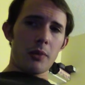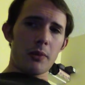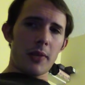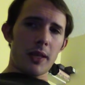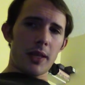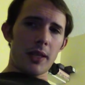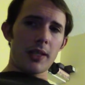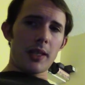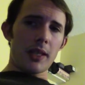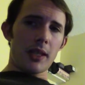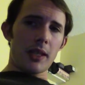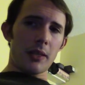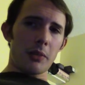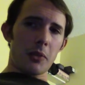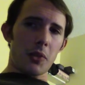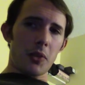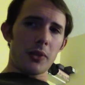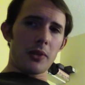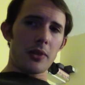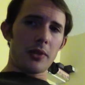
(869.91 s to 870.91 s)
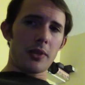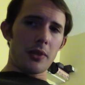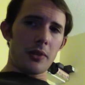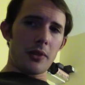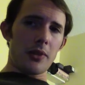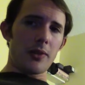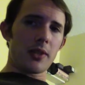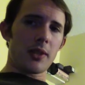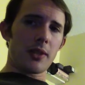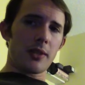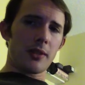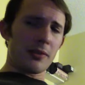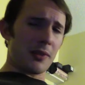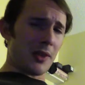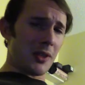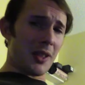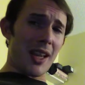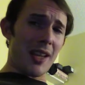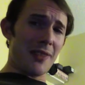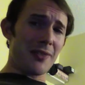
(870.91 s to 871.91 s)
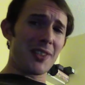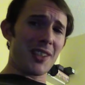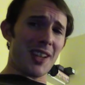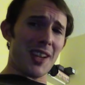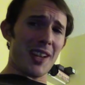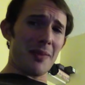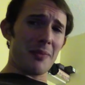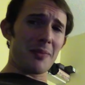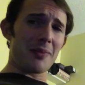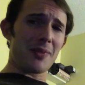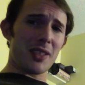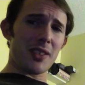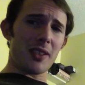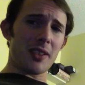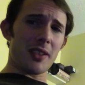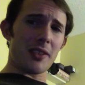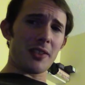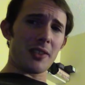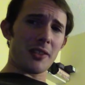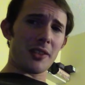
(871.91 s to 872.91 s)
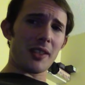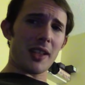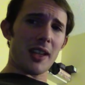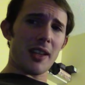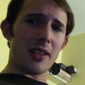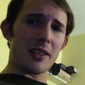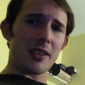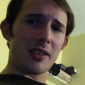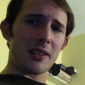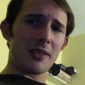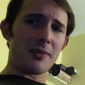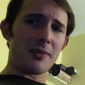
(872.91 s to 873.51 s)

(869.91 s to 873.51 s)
many take a multitude of a lifetime to understand.